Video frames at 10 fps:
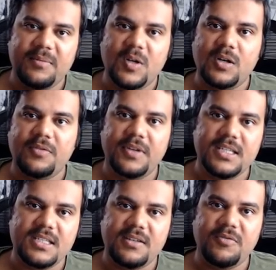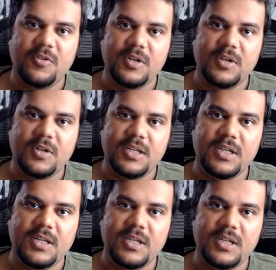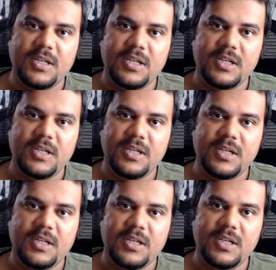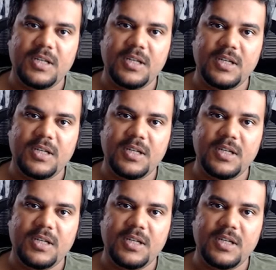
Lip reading: not finish in 4 years, then you can go for that path.